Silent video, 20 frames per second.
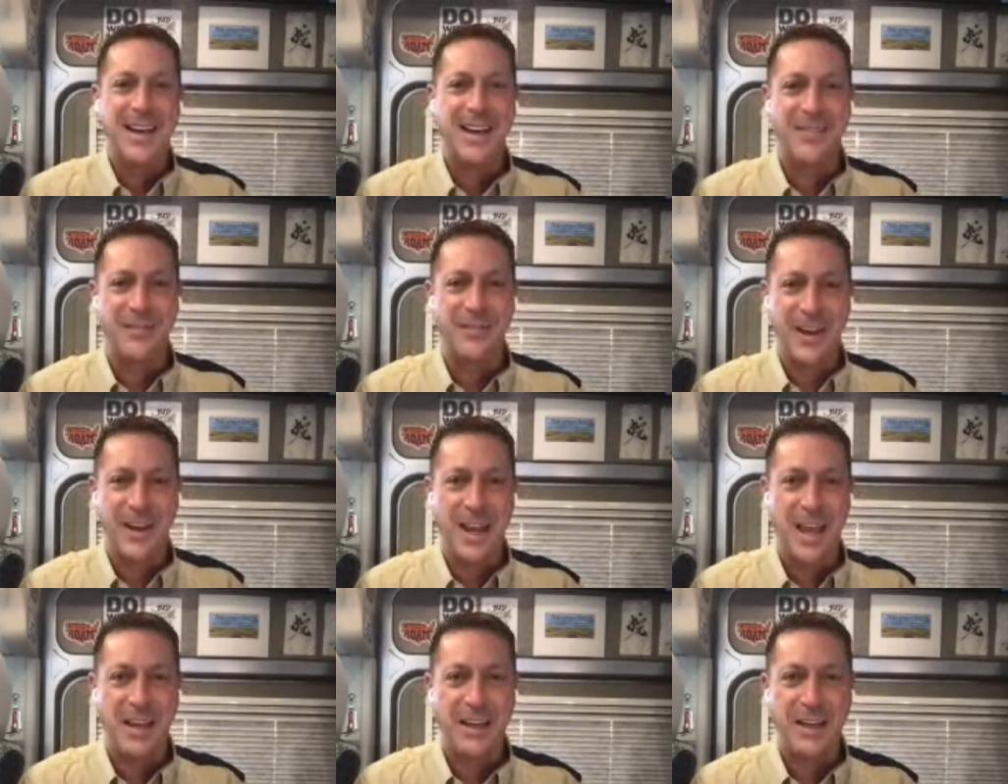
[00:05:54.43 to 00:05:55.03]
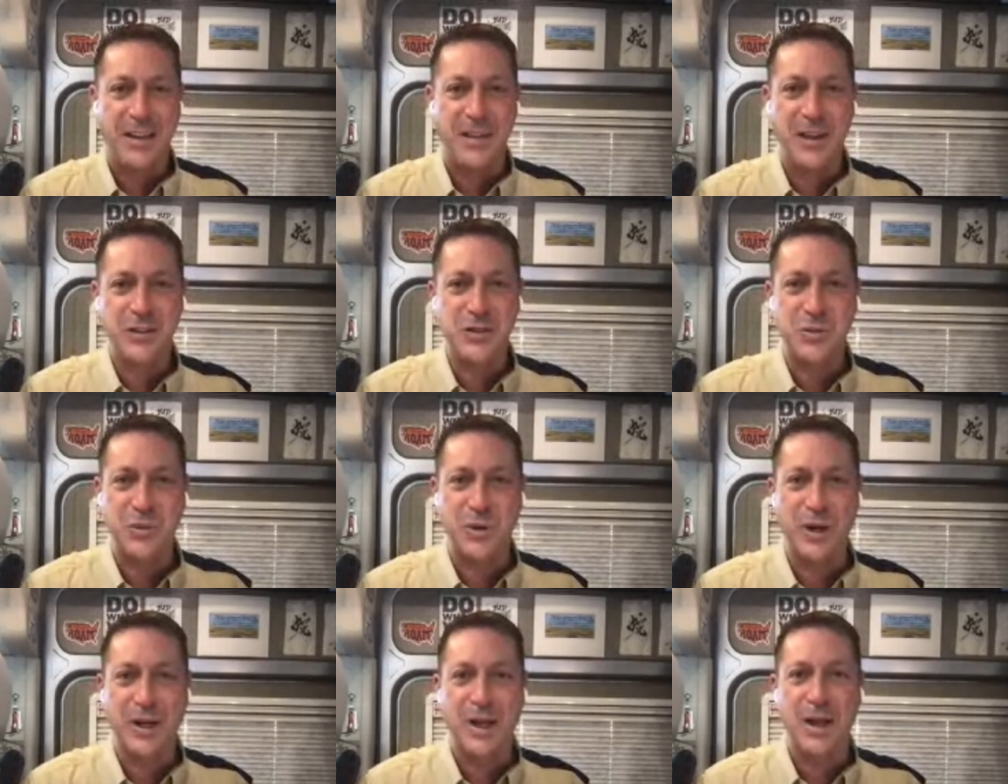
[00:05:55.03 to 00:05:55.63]
uh, van, and
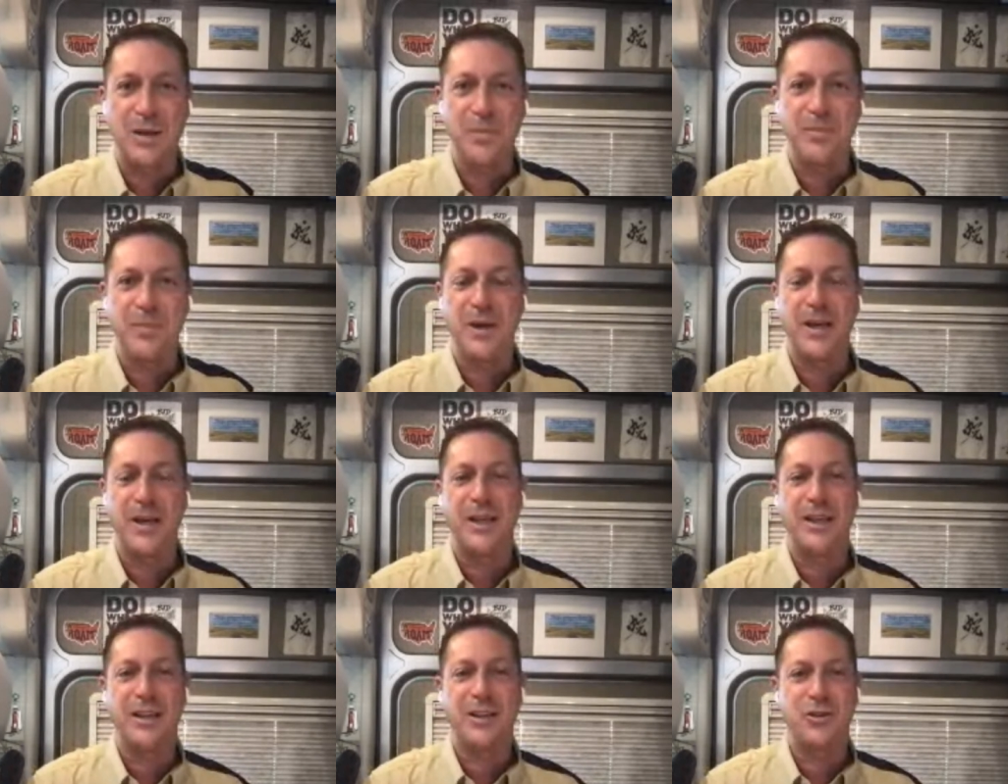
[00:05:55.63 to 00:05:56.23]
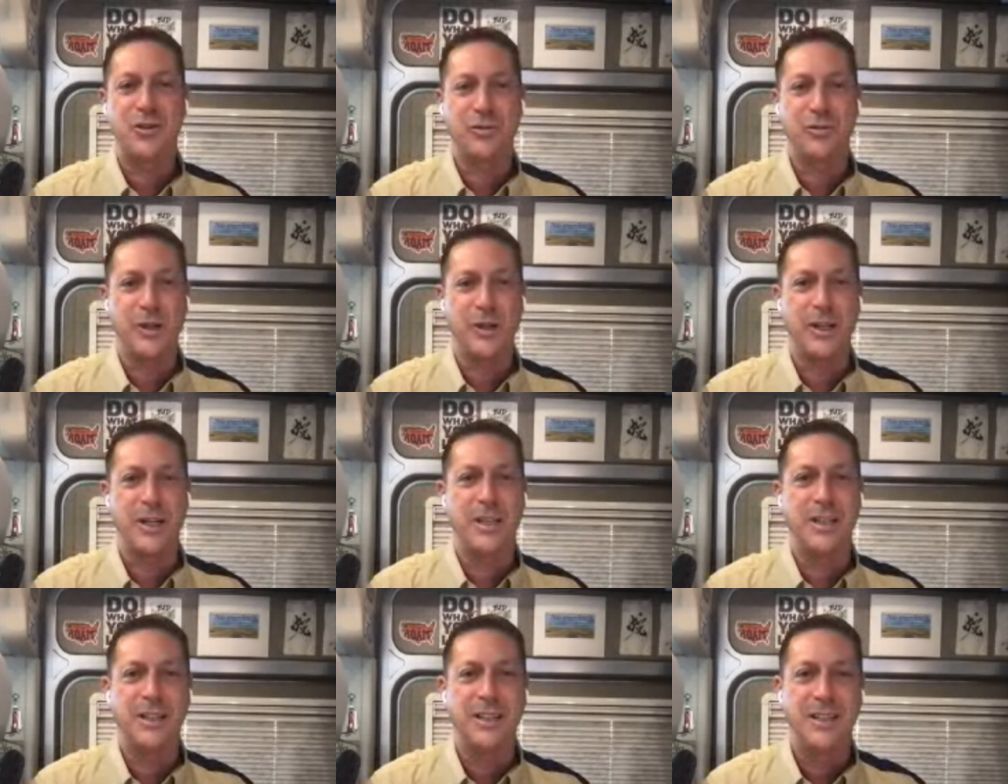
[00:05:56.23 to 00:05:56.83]
that's where I got my
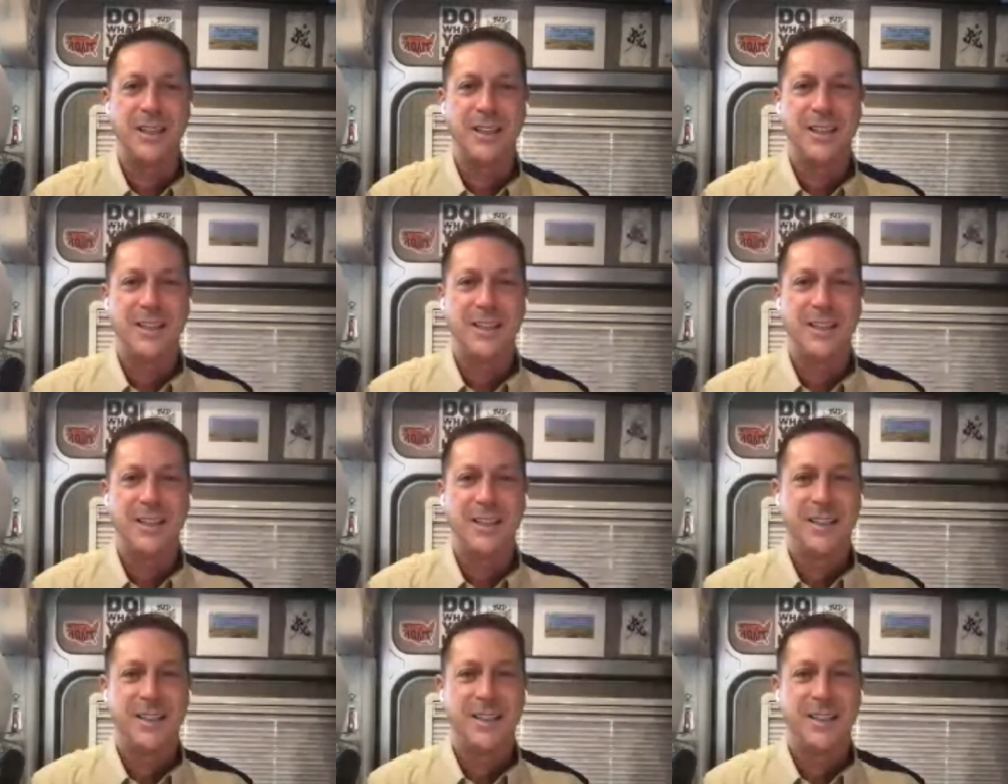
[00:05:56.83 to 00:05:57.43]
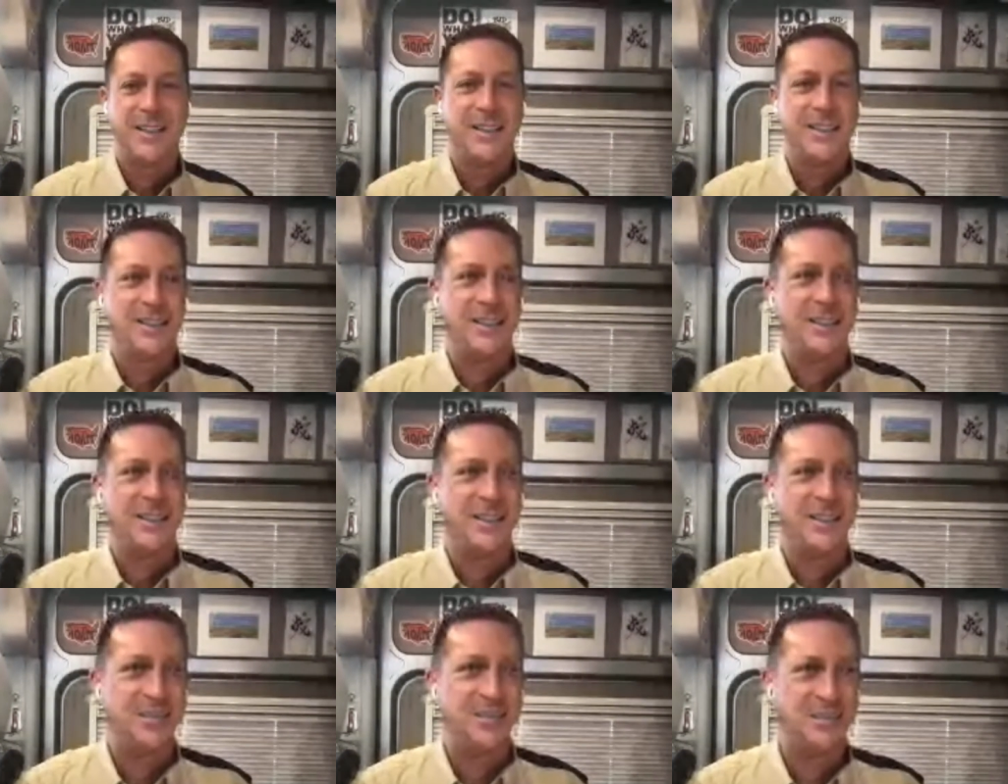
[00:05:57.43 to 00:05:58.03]
cred
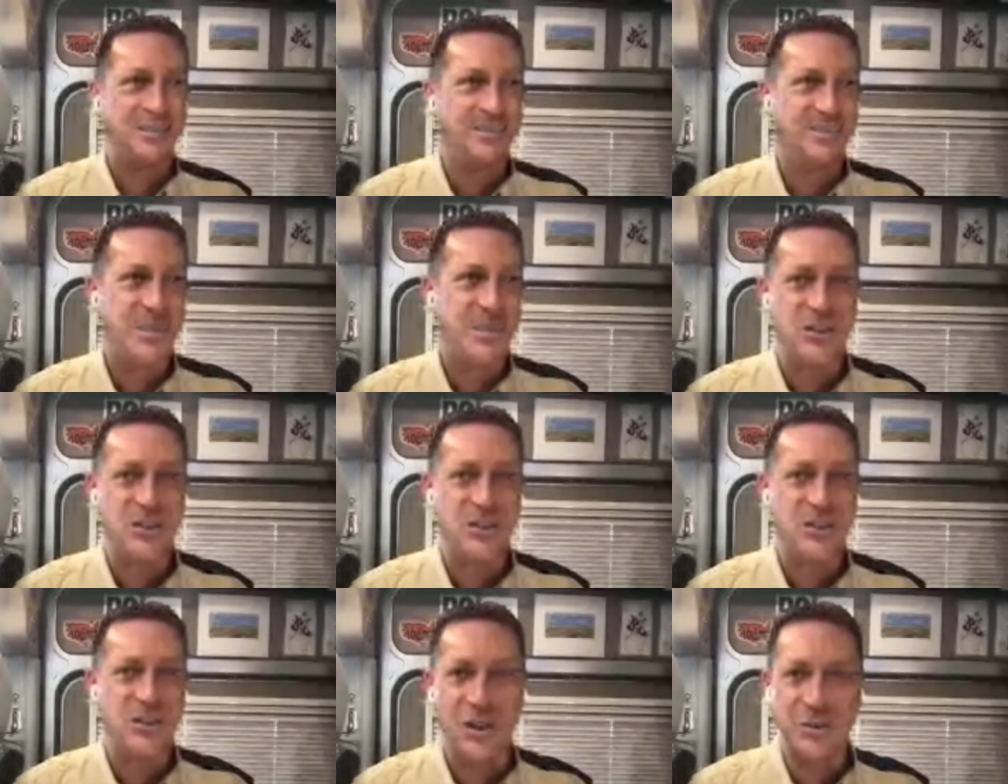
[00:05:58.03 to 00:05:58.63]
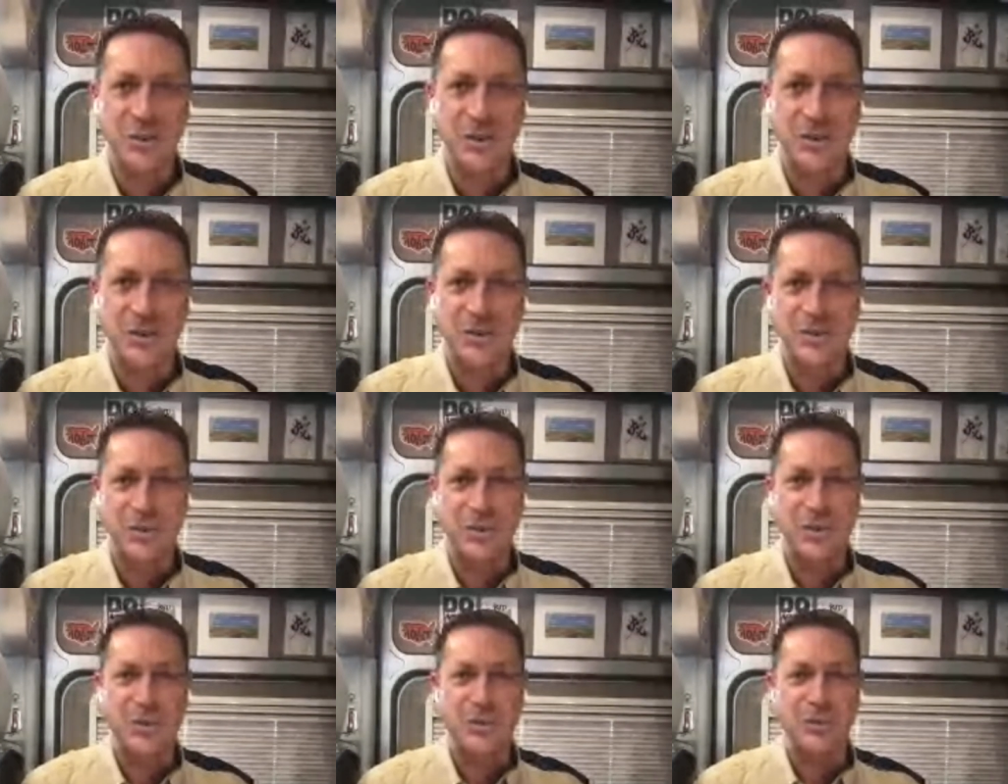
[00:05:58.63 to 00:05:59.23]
um, started with,
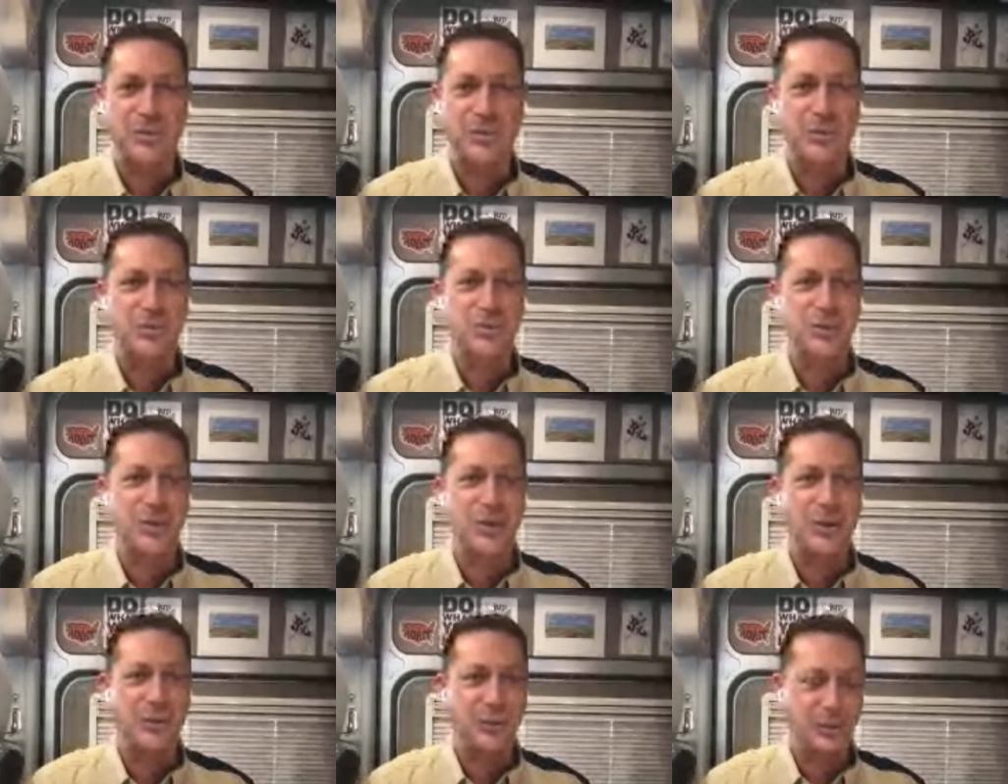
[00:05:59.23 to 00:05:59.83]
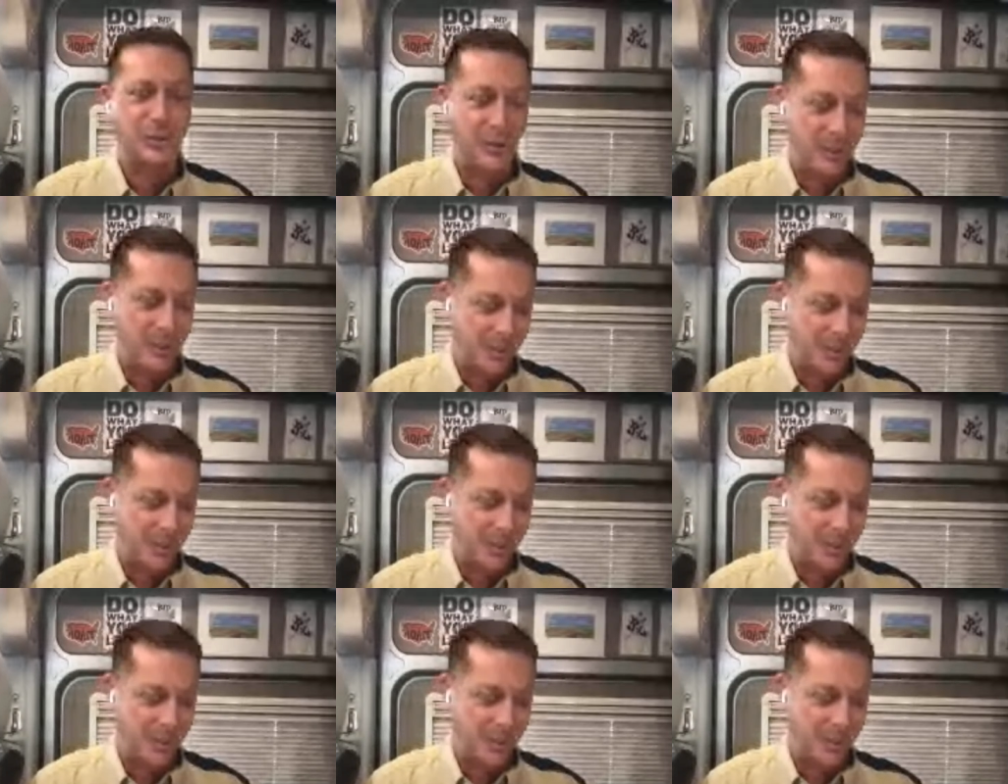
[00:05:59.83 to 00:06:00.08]
with the Russos.